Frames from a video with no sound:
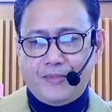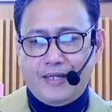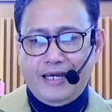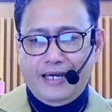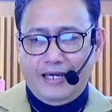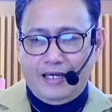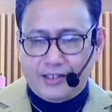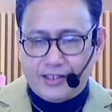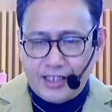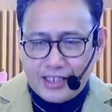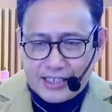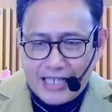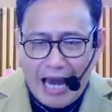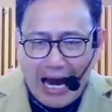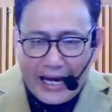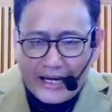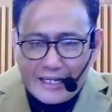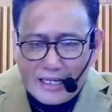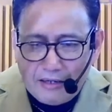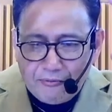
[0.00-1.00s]
It is
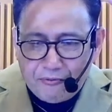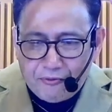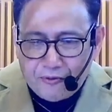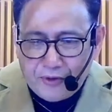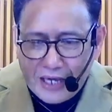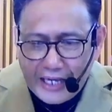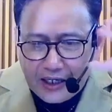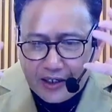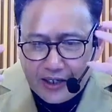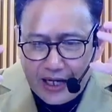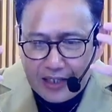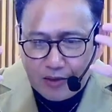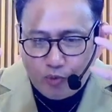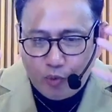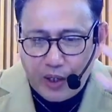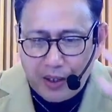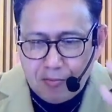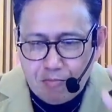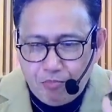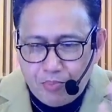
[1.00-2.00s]
highly fragrant
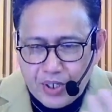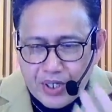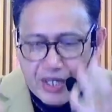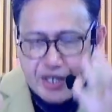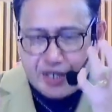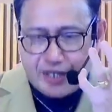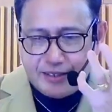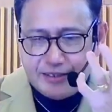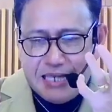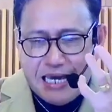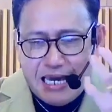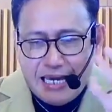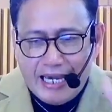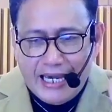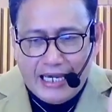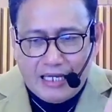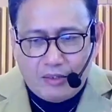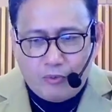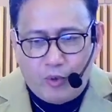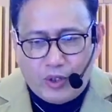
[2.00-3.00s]
when burned
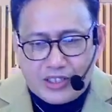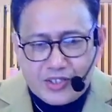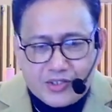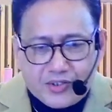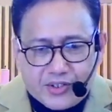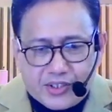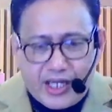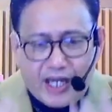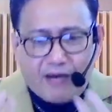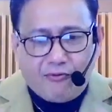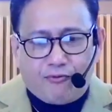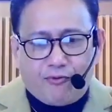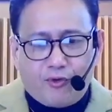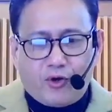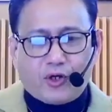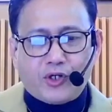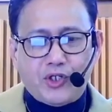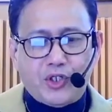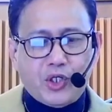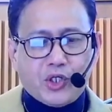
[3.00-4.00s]
and was
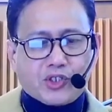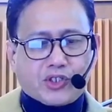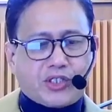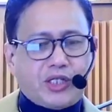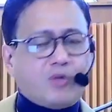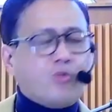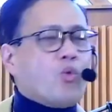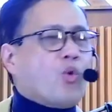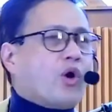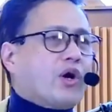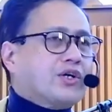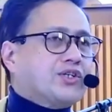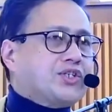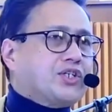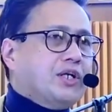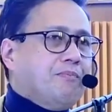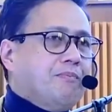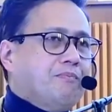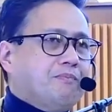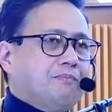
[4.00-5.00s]
therefore used in worship.